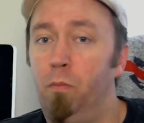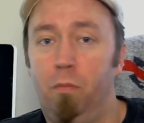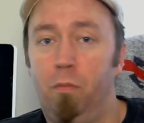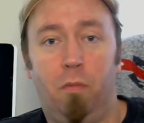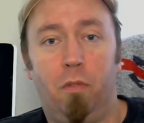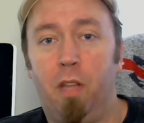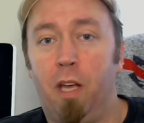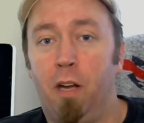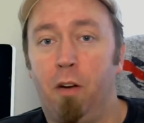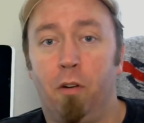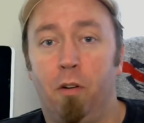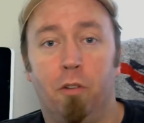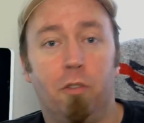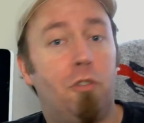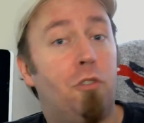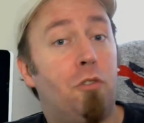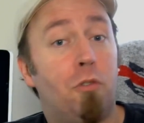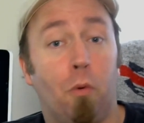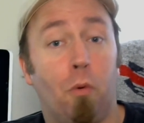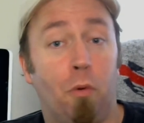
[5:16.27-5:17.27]
their
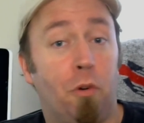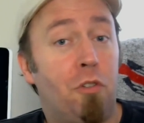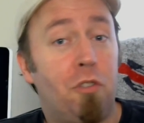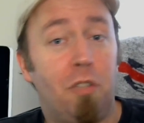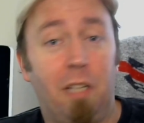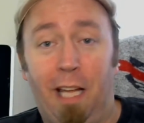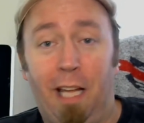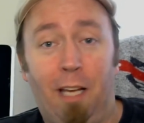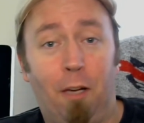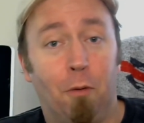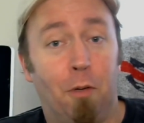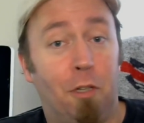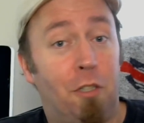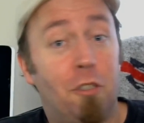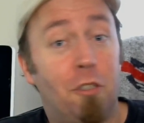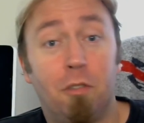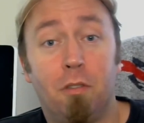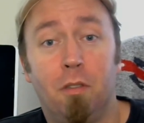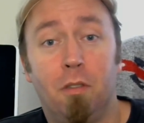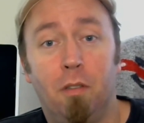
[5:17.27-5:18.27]
source
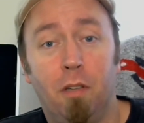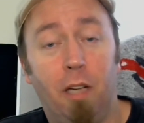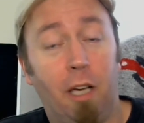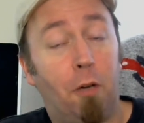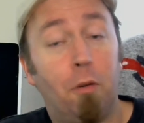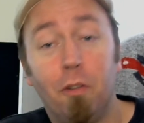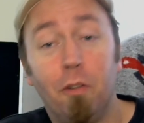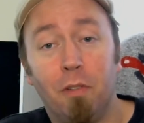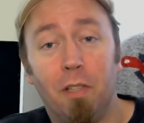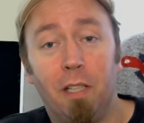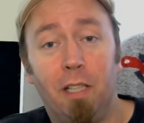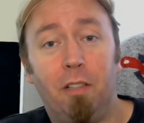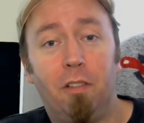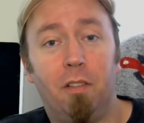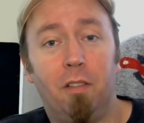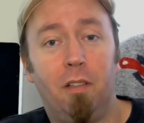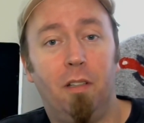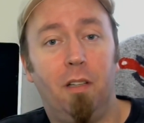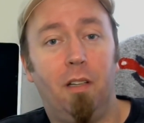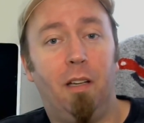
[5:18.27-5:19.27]
language equivalent
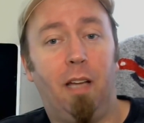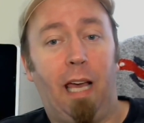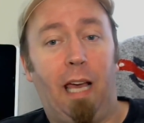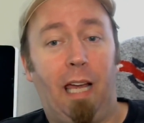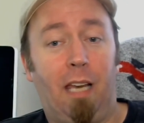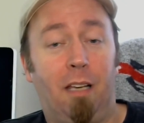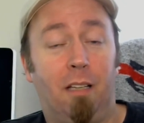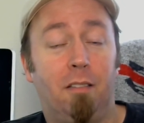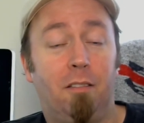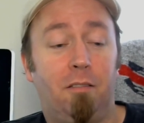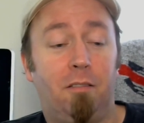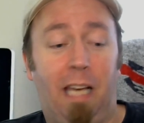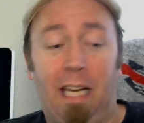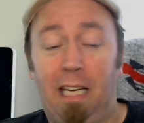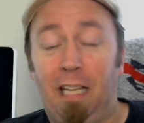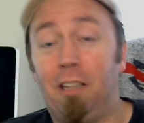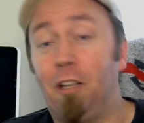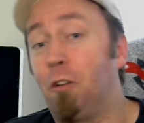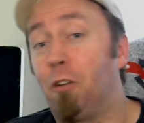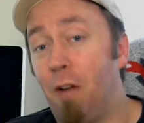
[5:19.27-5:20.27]
and
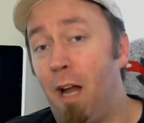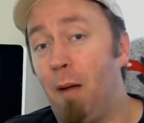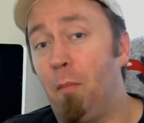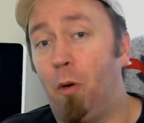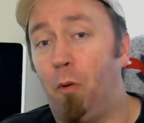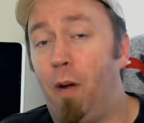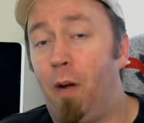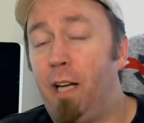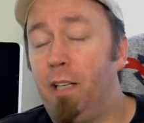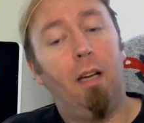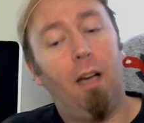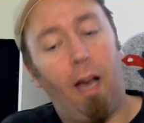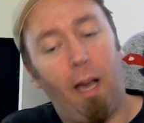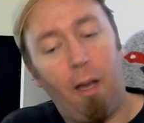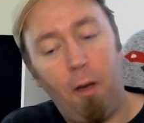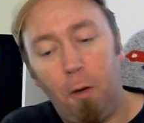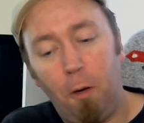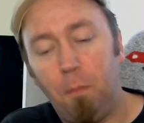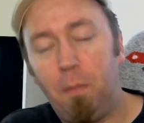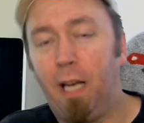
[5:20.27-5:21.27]
getting the grammar right. I
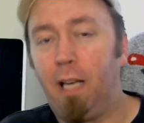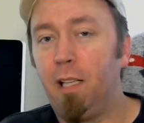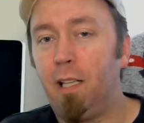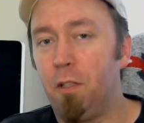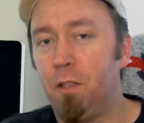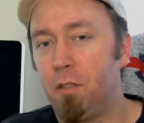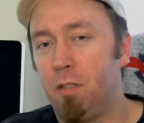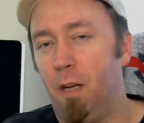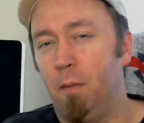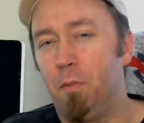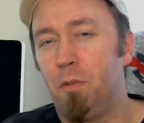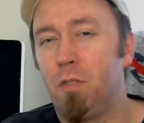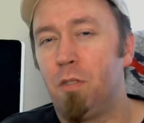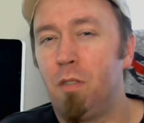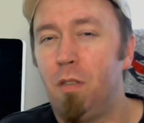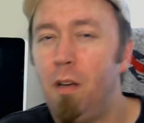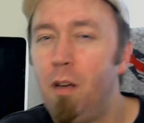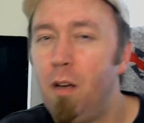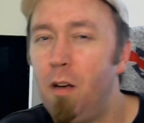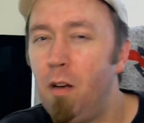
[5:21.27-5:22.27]
hope that clears up
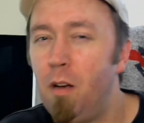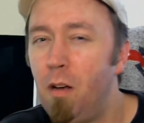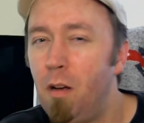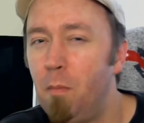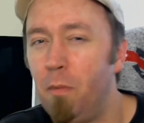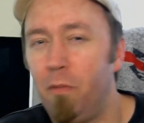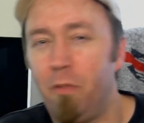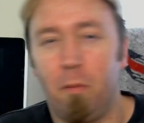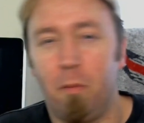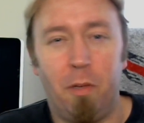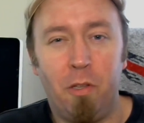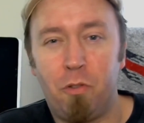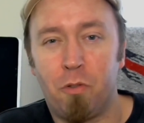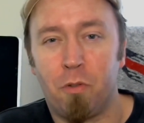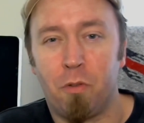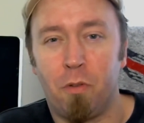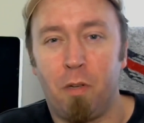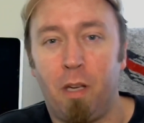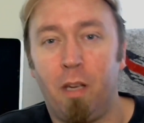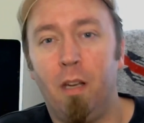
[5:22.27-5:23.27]
some of the
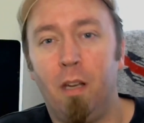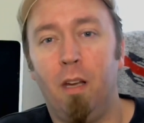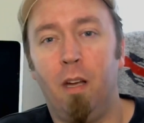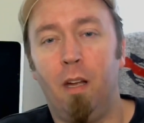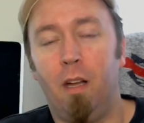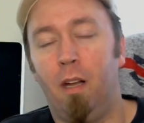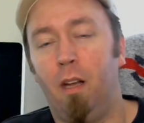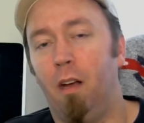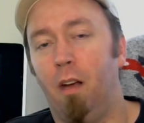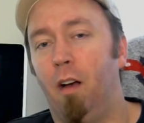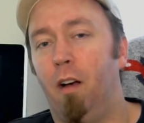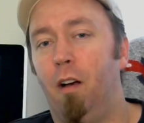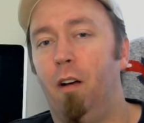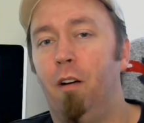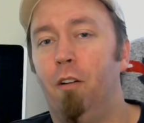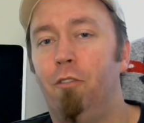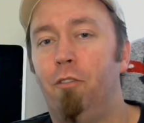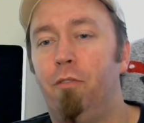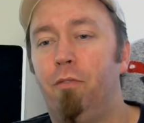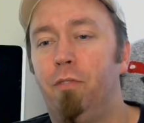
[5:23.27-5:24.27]
mystery
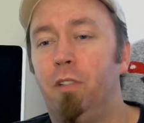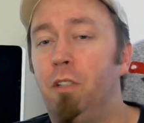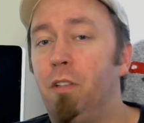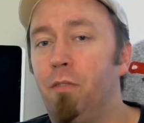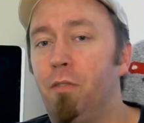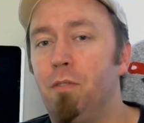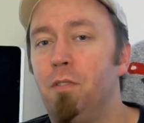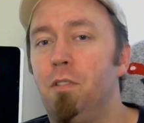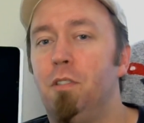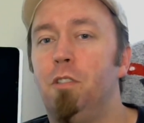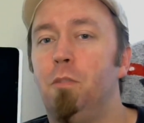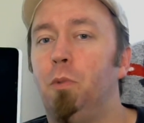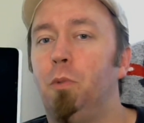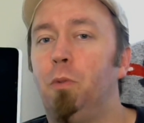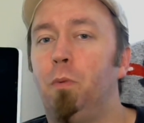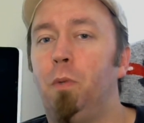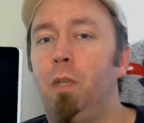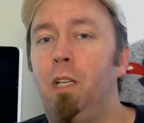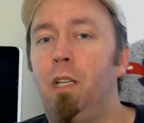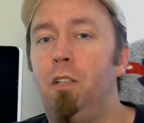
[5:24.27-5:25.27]
of the differences
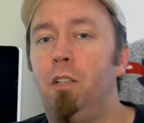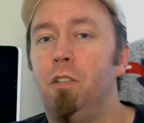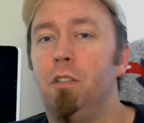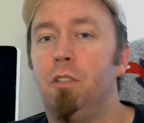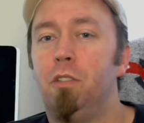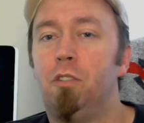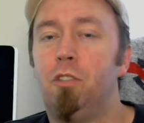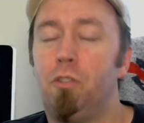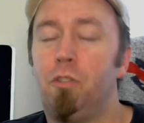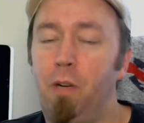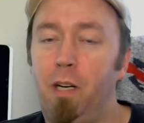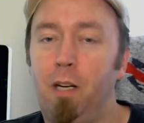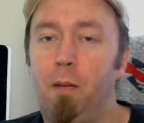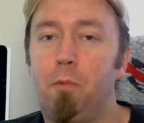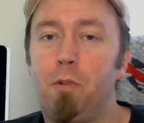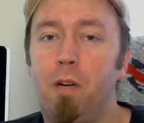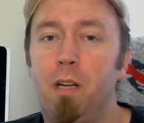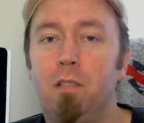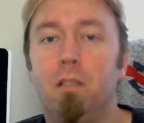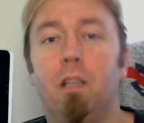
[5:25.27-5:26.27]
between just straight up
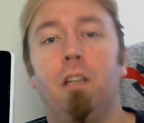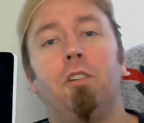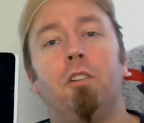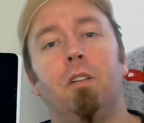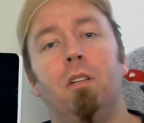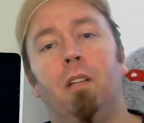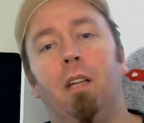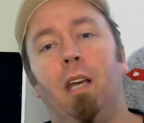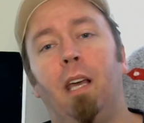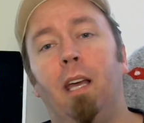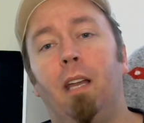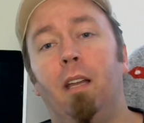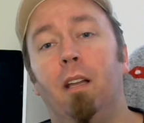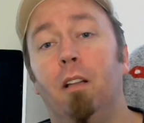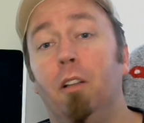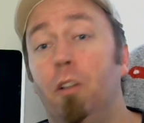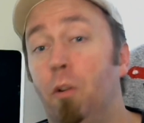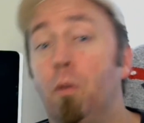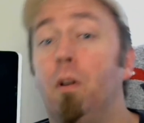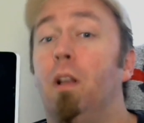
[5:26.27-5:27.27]
translation and
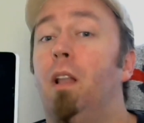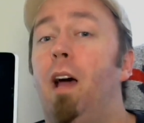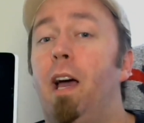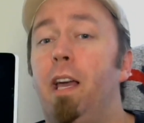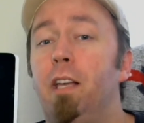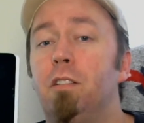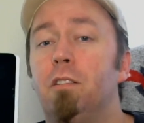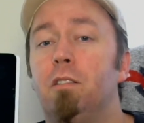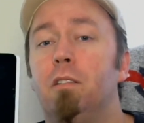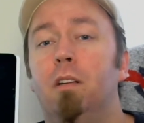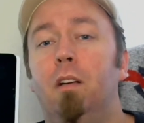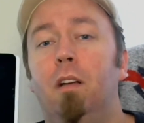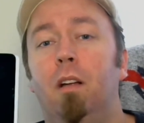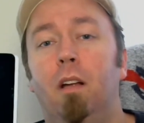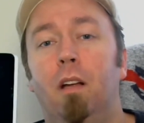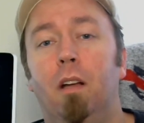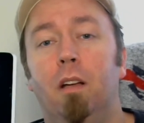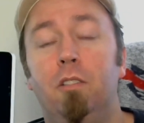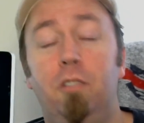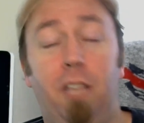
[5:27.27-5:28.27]
localized
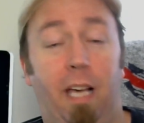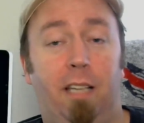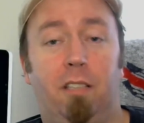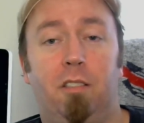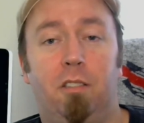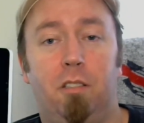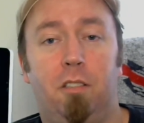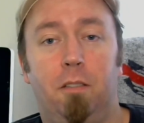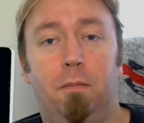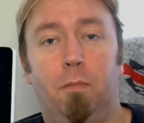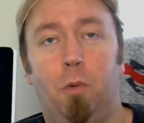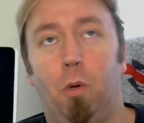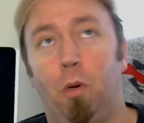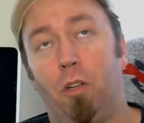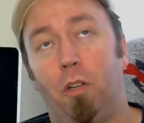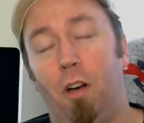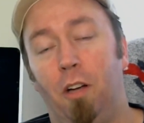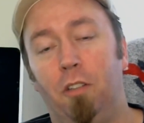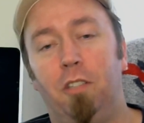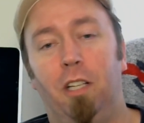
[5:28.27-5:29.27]
text or
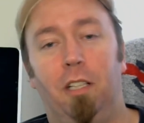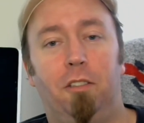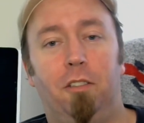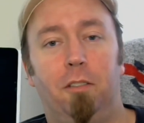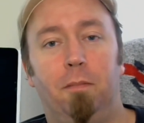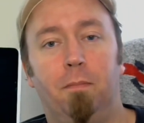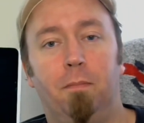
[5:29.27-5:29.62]
content.